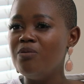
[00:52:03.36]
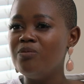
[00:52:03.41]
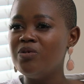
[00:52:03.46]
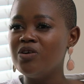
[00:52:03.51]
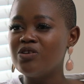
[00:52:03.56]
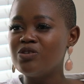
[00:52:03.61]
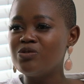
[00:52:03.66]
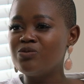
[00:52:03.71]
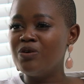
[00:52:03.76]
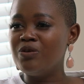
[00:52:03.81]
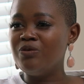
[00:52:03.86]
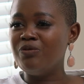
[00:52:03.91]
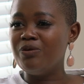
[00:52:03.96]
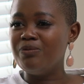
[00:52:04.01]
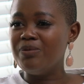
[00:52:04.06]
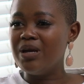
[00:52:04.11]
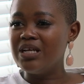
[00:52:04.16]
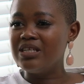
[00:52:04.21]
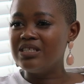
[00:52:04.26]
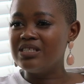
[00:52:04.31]
Because when we
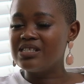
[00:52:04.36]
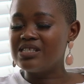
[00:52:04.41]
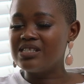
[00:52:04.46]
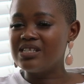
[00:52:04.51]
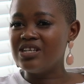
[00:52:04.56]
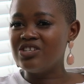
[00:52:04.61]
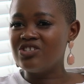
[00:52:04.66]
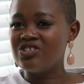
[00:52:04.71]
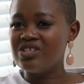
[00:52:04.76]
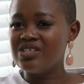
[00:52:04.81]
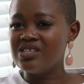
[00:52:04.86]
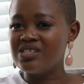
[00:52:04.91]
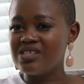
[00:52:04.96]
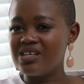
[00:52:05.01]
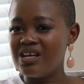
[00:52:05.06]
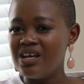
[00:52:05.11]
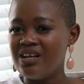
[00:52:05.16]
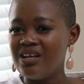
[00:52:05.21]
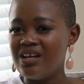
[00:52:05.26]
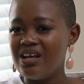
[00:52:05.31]
make decisions
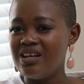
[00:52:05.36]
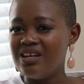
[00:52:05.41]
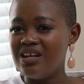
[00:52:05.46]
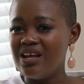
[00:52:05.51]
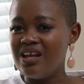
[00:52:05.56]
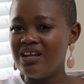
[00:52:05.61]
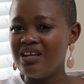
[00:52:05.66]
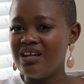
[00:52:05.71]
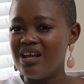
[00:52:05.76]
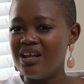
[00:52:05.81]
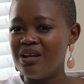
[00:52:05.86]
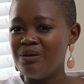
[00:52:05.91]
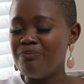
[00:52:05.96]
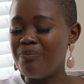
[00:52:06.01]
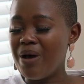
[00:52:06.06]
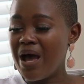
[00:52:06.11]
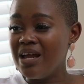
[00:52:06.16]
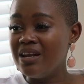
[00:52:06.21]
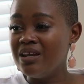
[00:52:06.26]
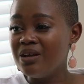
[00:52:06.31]
in
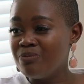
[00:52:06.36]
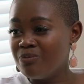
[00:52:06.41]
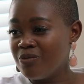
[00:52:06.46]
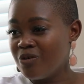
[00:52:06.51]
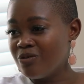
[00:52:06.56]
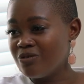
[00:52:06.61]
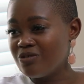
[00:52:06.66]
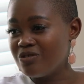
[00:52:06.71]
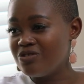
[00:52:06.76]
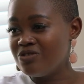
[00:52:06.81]
panic mode,